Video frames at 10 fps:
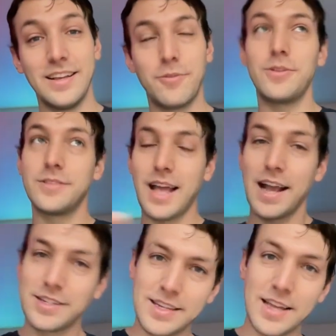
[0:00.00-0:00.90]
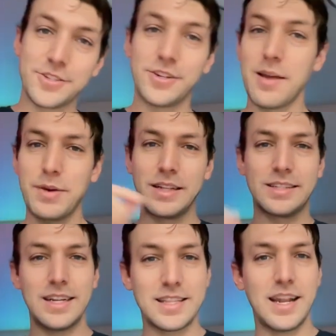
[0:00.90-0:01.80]
Well, actually yesterday, but
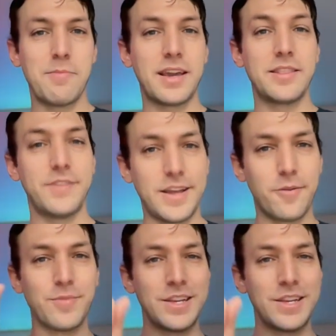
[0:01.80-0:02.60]
today's the day I'm making the video.